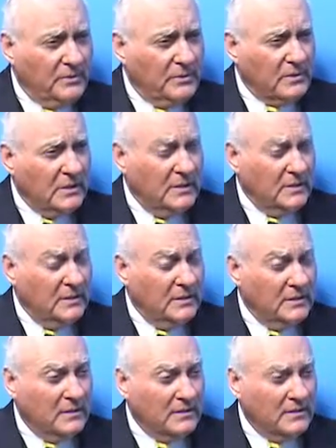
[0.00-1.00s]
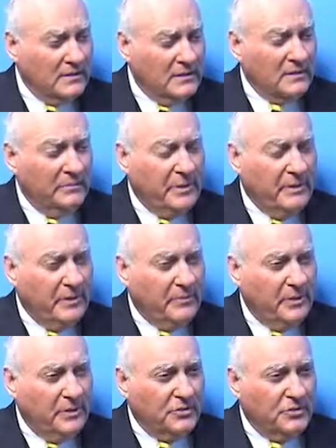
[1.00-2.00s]

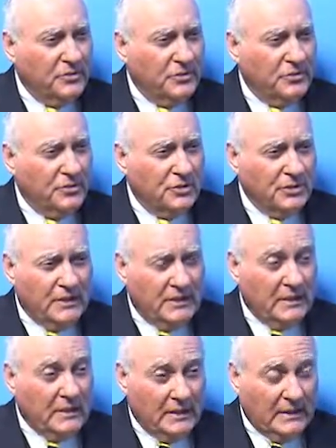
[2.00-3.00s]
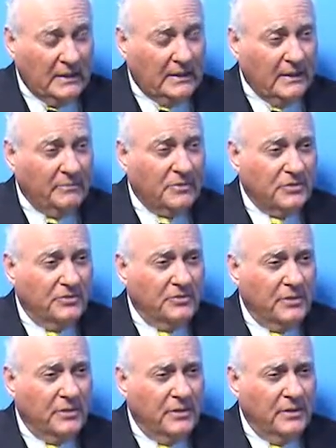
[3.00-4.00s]
dyslipidemic patients that you just cannot get down but so
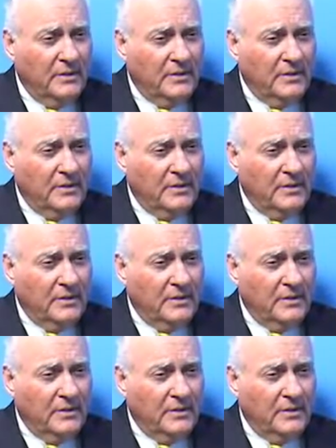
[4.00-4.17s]
far.